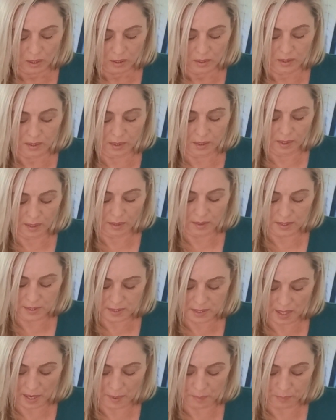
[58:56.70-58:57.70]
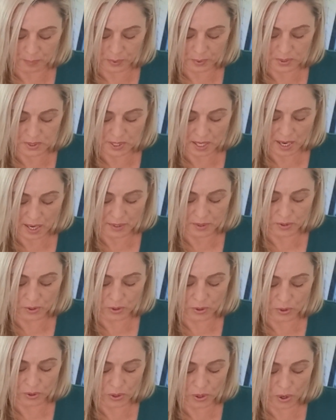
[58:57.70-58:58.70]
Yeah, this Empress had
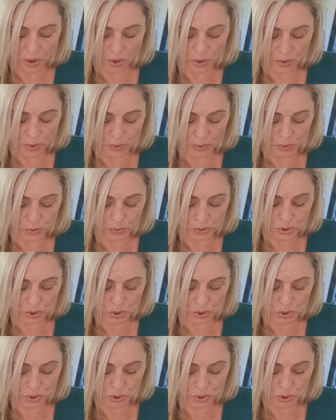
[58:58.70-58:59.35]
no